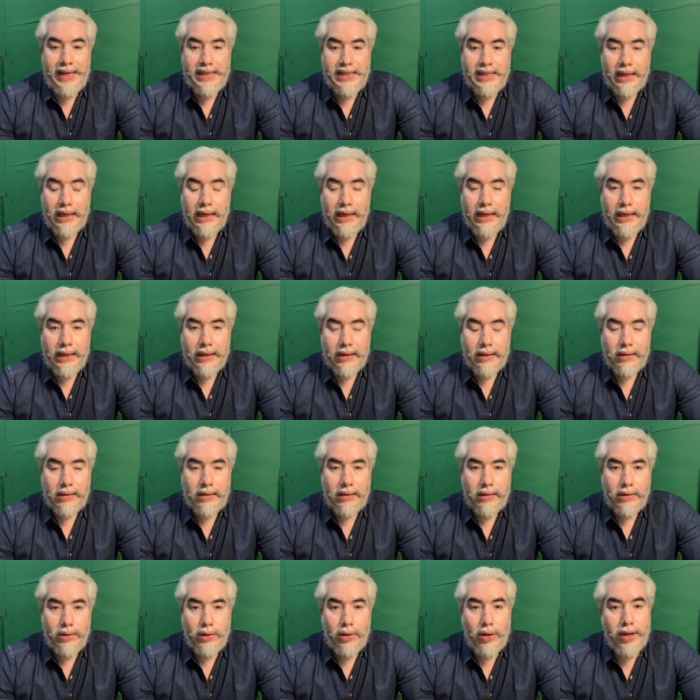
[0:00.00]
basically
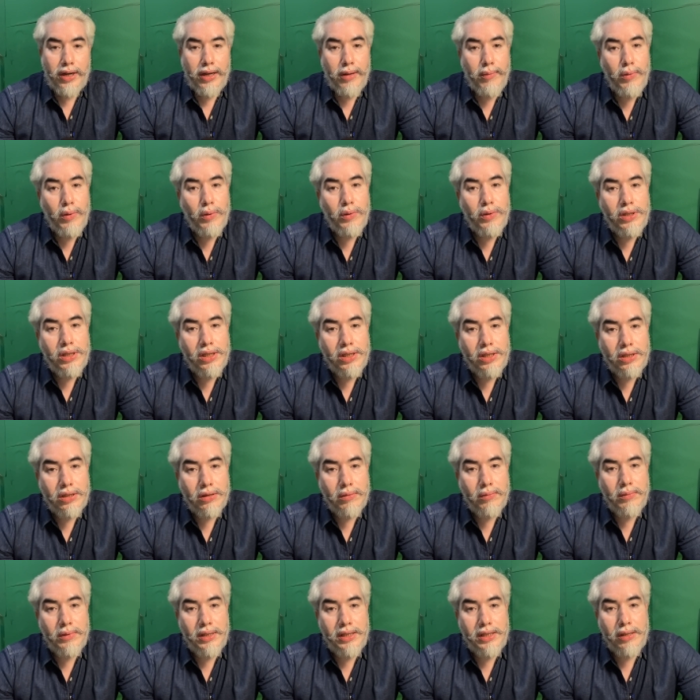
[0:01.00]
uh, your immune
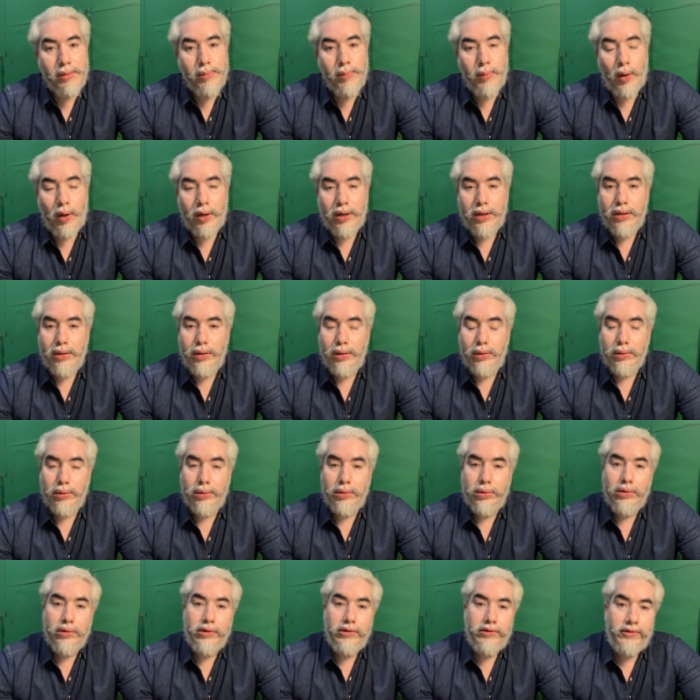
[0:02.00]
system is important to
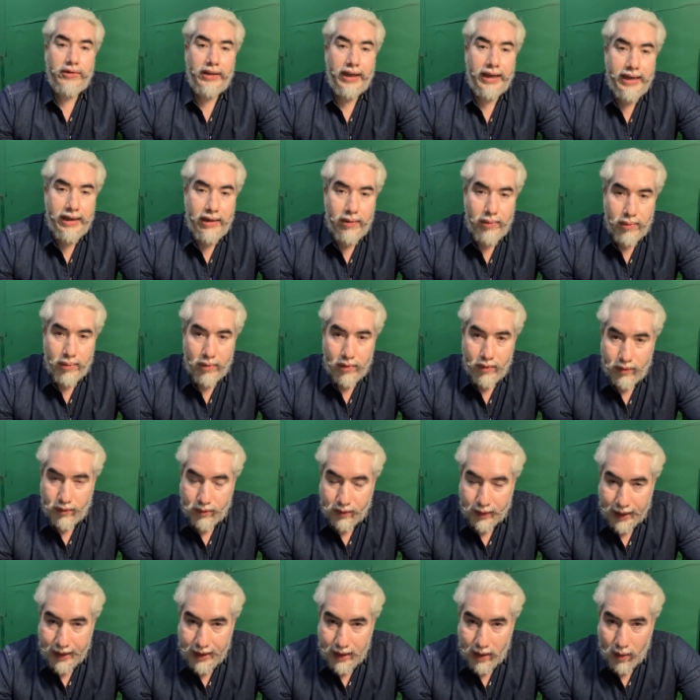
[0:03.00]
fight
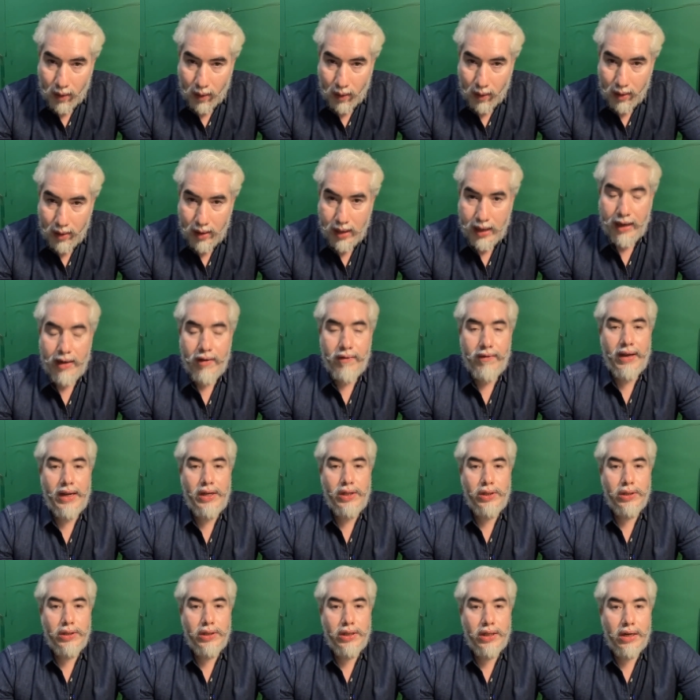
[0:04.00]
fight all the
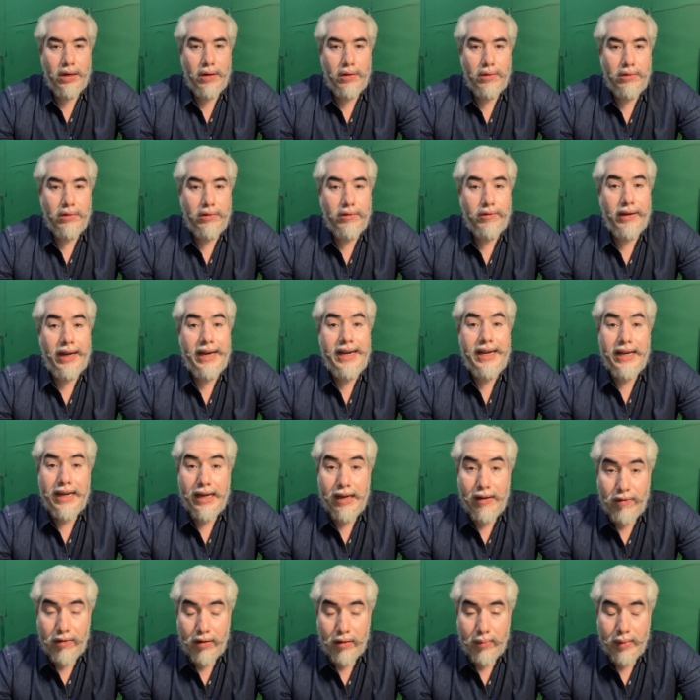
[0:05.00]
infections around fight
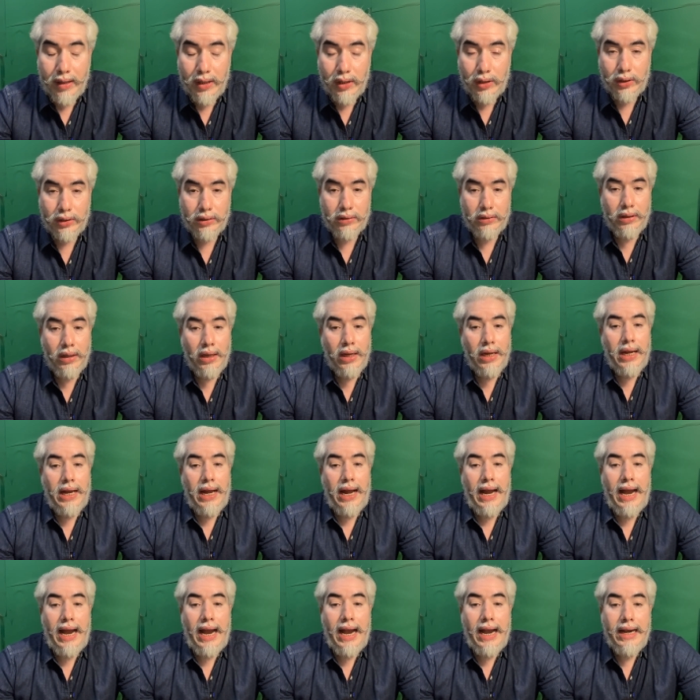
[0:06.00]
inflammation
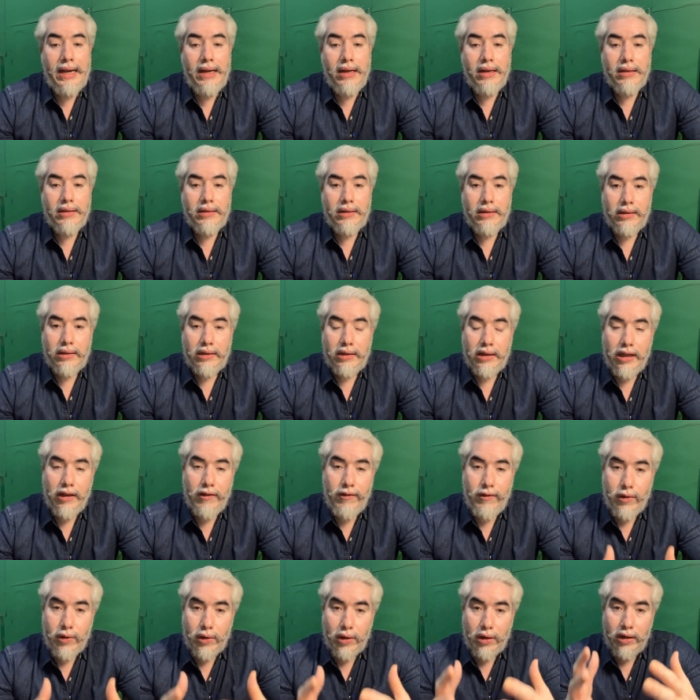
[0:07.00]
and uh,
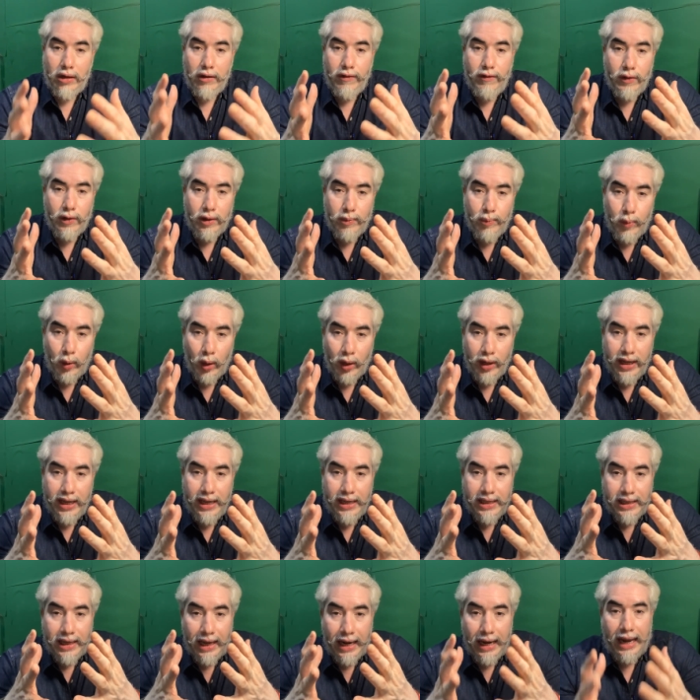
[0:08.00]
if your if your
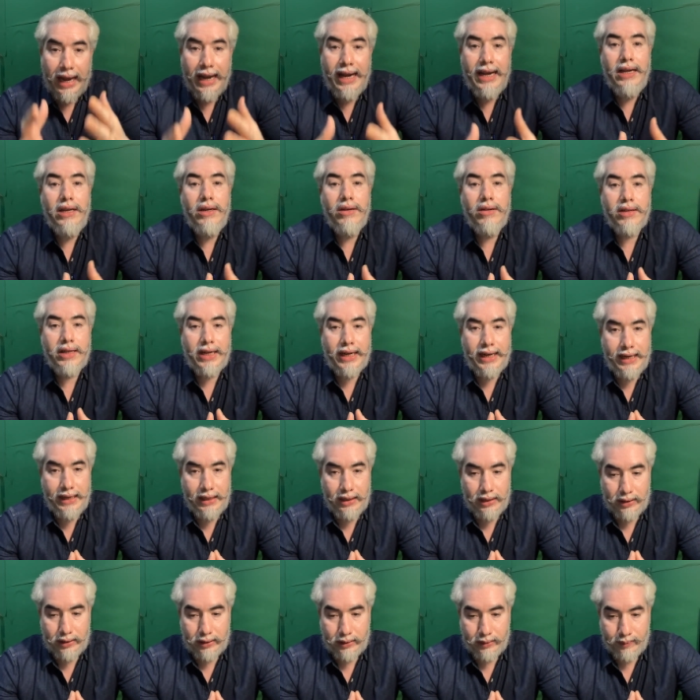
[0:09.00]
body is aligned
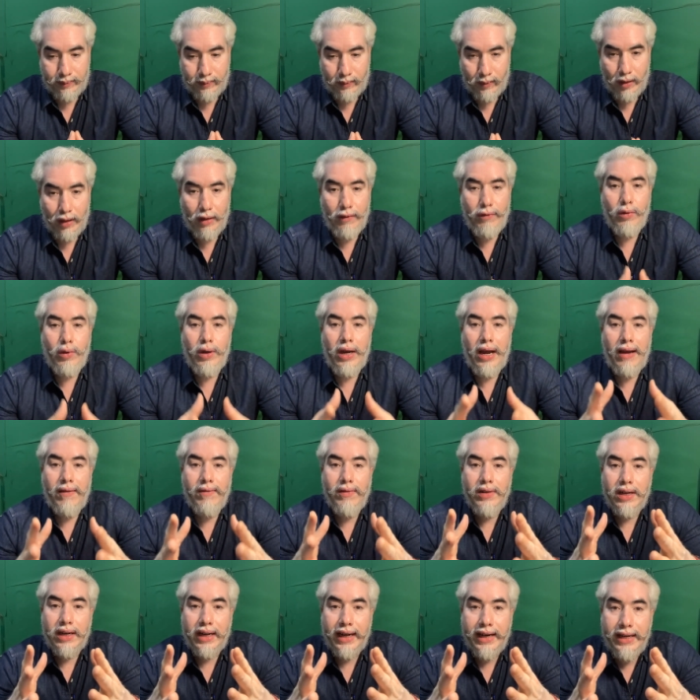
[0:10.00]
right if you
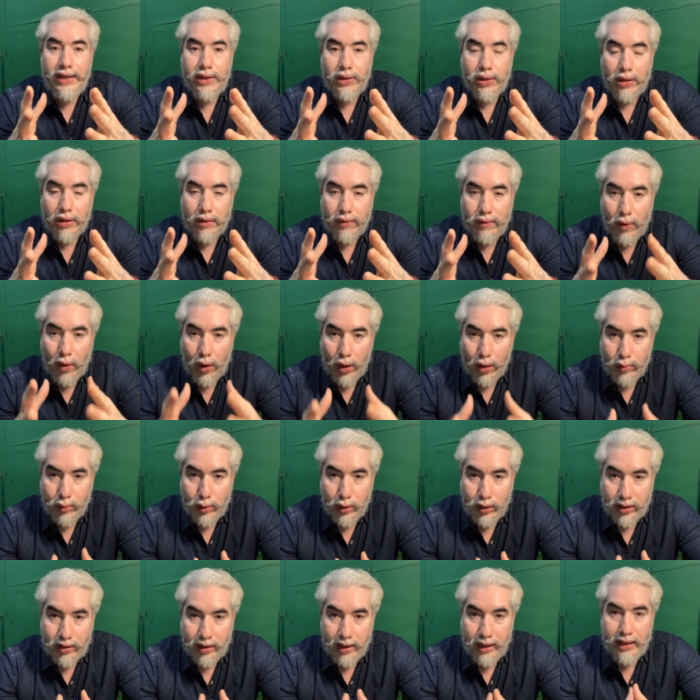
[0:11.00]
have the right sort of
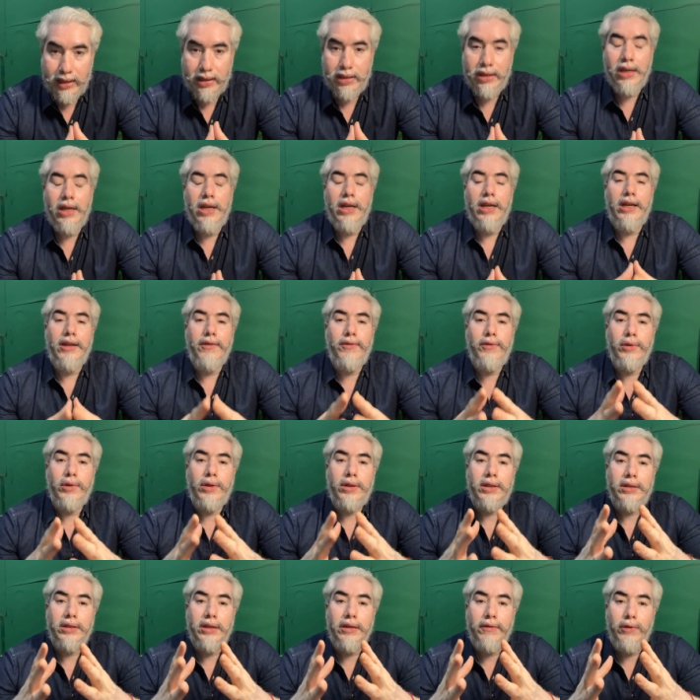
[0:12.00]
hormone release if you
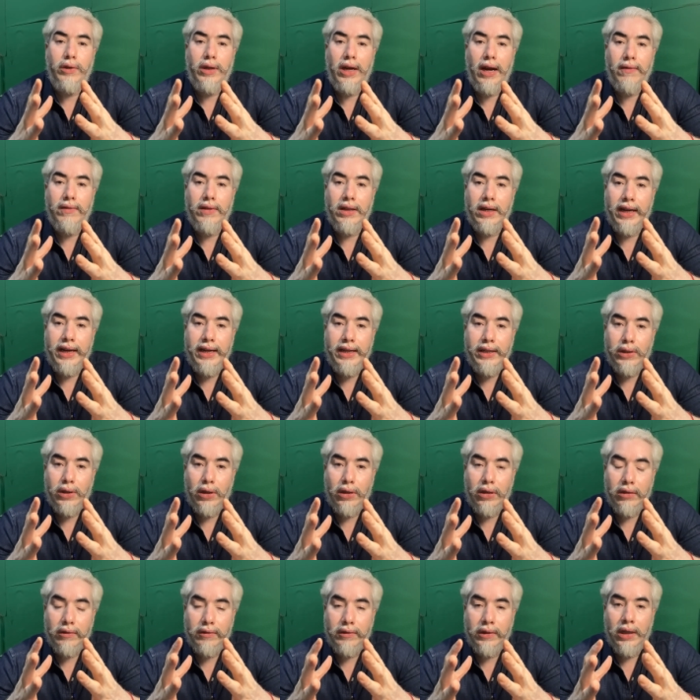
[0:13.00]
if you have the right
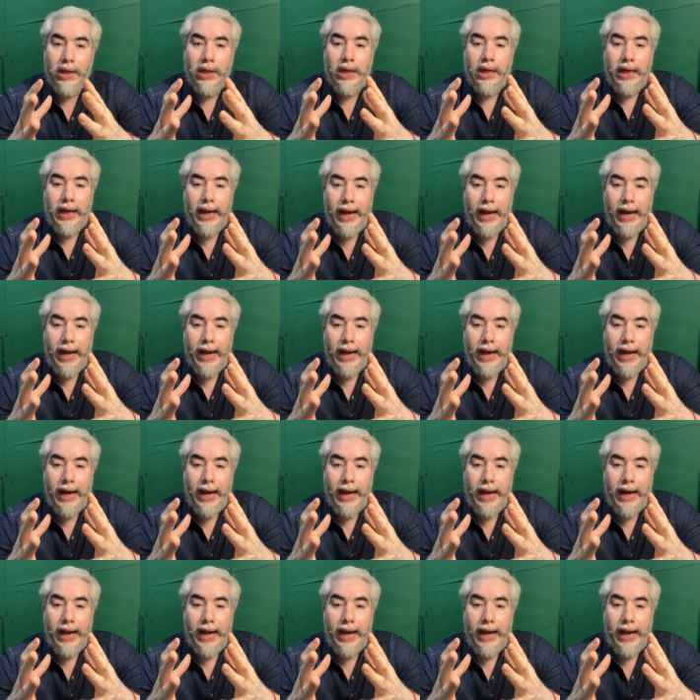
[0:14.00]
sort of